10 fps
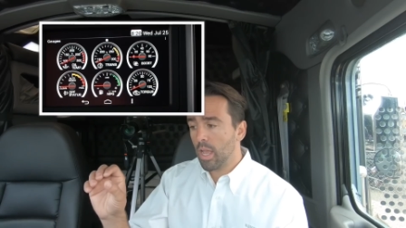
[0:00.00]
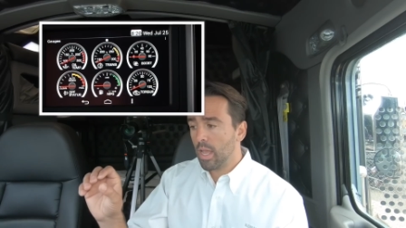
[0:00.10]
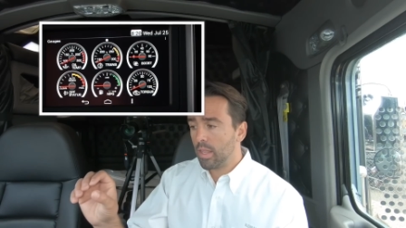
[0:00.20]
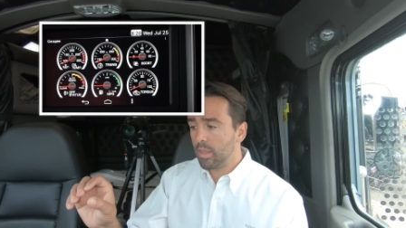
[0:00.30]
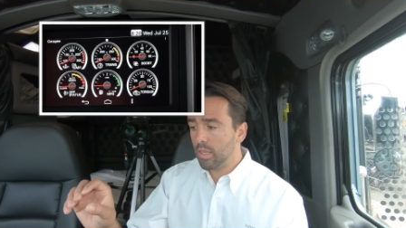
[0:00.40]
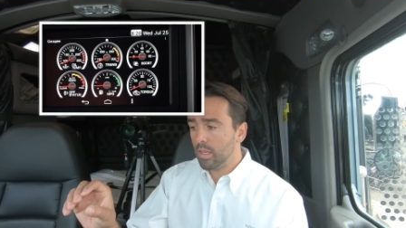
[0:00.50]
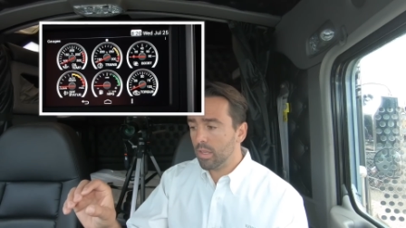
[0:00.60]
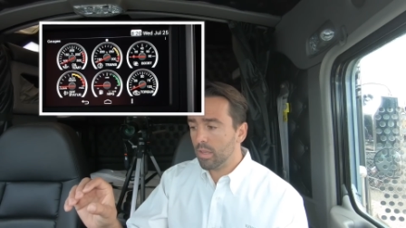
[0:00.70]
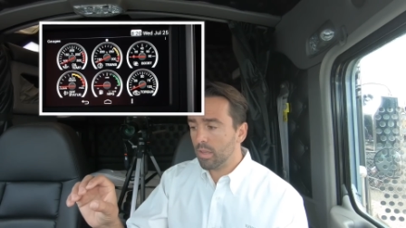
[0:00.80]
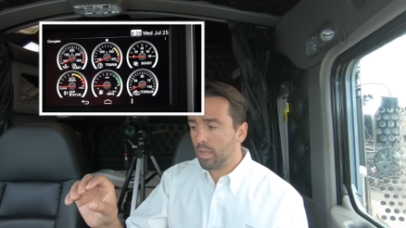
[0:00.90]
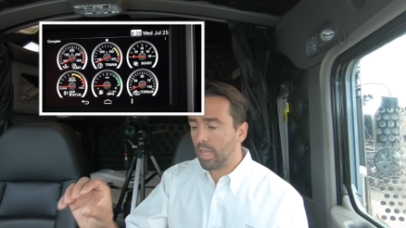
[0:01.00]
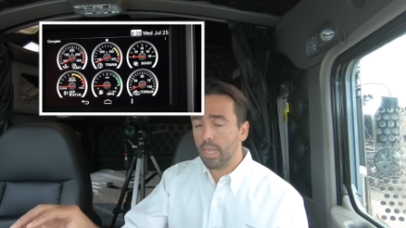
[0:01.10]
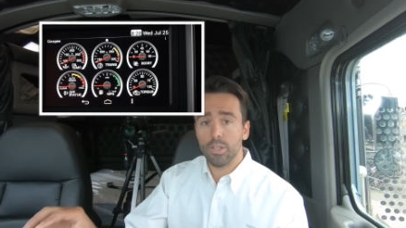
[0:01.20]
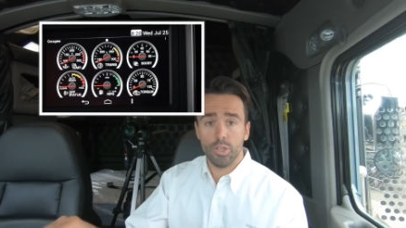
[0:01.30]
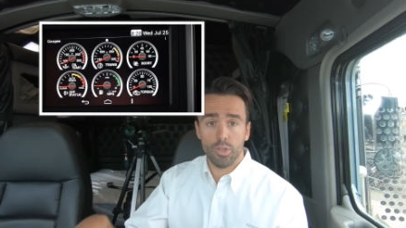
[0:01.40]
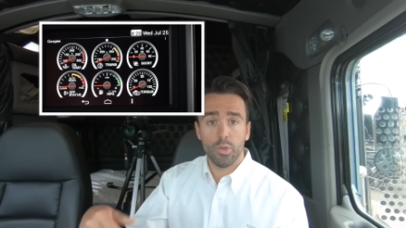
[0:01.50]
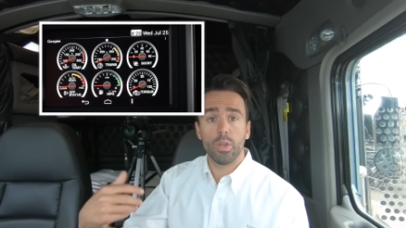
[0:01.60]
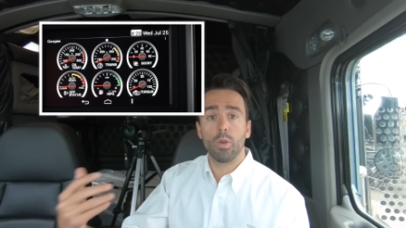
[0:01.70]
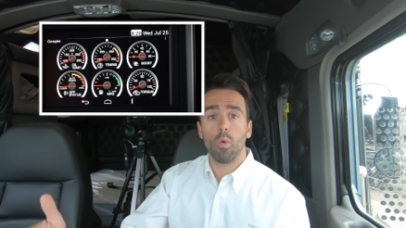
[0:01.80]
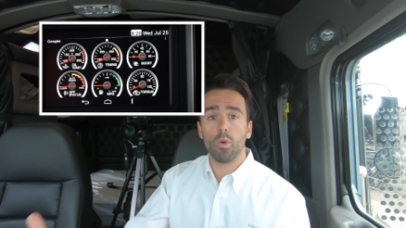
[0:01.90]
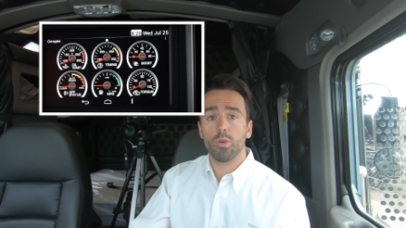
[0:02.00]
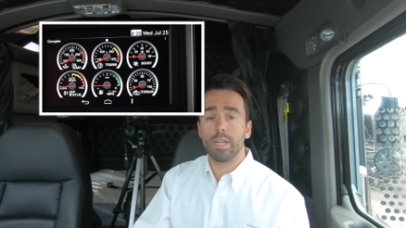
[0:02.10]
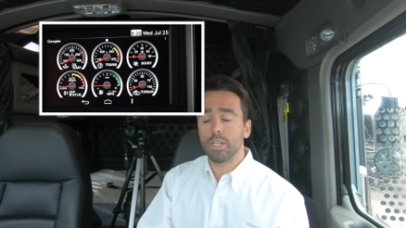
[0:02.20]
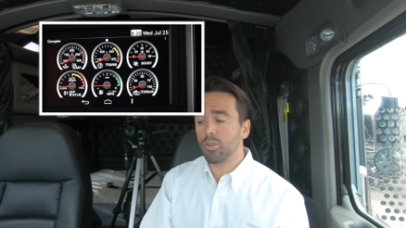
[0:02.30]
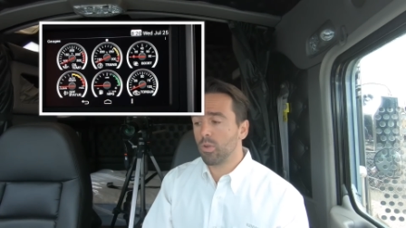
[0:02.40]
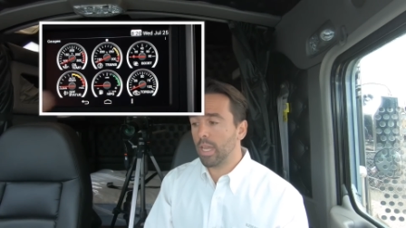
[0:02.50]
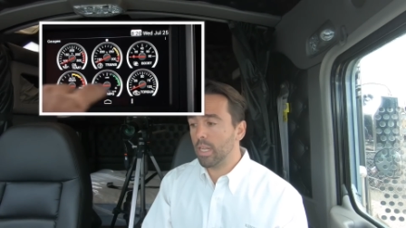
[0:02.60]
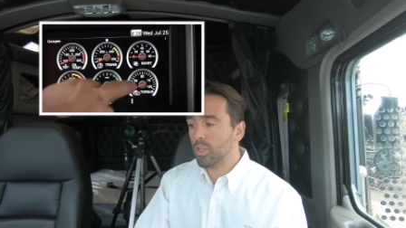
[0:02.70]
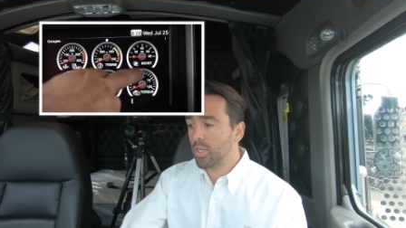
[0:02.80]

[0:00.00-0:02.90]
the gauges, so you can order additional gauges,